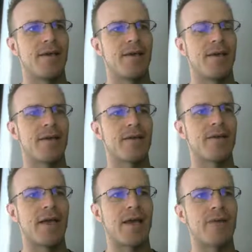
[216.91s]
And I'm going
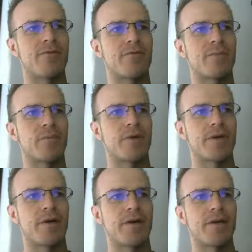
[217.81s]
to add a report
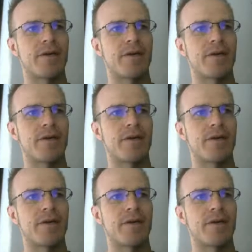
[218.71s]
card.